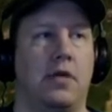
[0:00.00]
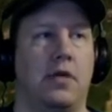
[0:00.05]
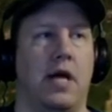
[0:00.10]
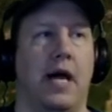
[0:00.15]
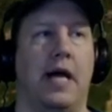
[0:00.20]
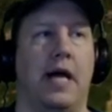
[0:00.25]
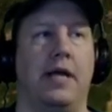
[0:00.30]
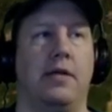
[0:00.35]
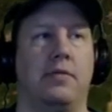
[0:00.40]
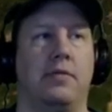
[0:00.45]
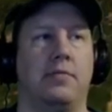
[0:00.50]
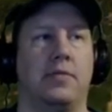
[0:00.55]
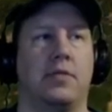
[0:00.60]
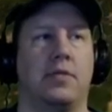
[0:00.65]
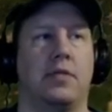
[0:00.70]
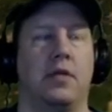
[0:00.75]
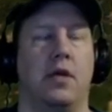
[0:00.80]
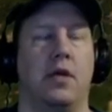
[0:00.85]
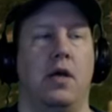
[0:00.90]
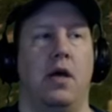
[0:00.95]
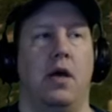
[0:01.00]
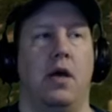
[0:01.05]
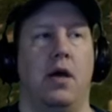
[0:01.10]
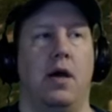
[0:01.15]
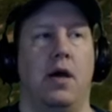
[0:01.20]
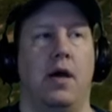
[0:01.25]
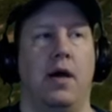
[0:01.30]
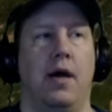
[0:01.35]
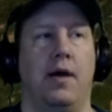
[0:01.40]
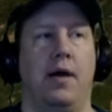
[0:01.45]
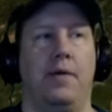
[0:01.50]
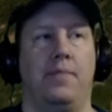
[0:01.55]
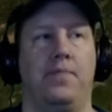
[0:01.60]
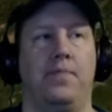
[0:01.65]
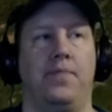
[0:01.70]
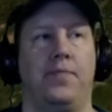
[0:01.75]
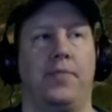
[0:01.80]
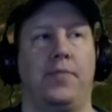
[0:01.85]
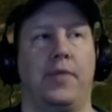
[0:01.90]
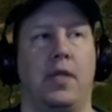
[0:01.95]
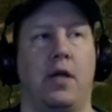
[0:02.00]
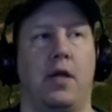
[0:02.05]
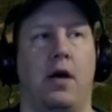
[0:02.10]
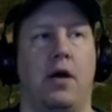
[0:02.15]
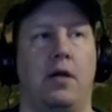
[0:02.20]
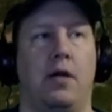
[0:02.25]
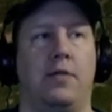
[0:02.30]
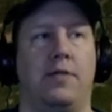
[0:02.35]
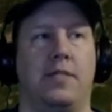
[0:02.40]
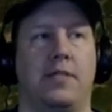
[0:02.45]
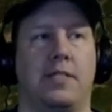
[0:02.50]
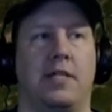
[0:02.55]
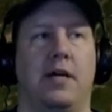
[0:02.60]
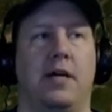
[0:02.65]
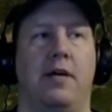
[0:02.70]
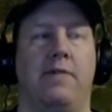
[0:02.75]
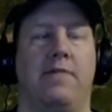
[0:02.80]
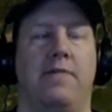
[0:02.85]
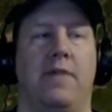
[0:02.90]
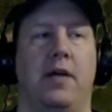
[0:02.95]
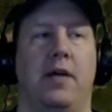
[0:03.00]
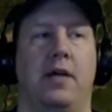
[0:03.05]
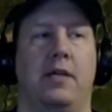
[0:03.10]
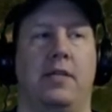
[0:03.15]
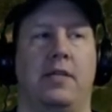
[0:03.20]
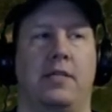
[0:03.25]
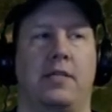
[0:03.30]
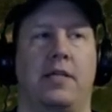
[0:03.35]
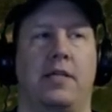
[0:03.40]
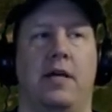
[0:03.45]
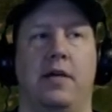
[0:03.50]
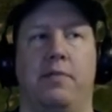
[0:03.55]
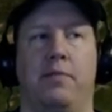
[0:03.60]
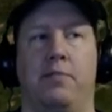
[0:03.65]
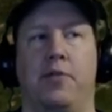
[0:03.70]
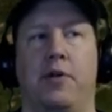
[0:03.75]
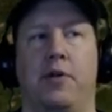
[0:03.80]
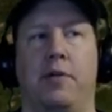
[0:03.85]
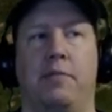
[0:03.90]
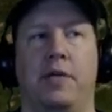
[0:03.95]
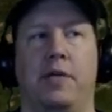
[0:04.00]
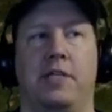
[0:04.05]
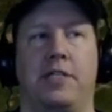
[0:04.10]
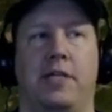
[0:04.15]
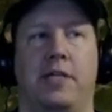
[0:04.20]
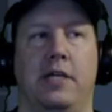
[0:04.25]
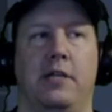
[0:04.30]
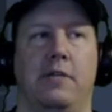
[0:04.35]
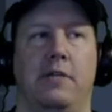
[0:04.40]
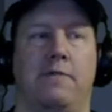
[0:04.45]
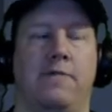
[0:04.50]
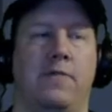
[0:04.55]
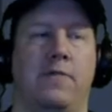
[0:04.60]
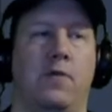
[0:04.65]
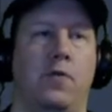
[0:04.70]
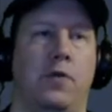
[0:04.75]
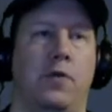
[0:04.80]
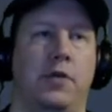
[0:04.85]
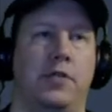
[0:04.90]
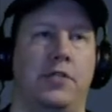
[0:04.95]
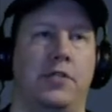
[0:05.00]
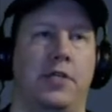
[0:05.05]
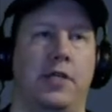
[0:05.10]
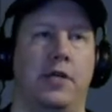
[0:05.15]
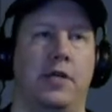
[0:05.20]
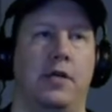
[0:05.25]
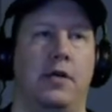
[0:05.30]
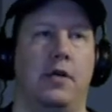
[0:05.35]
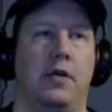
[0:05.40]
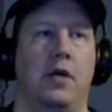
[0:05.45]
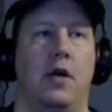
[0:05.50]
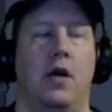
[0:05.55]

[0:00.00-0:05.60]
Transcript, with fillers: Items. Um, all the stuff is done pretty much in the forge here.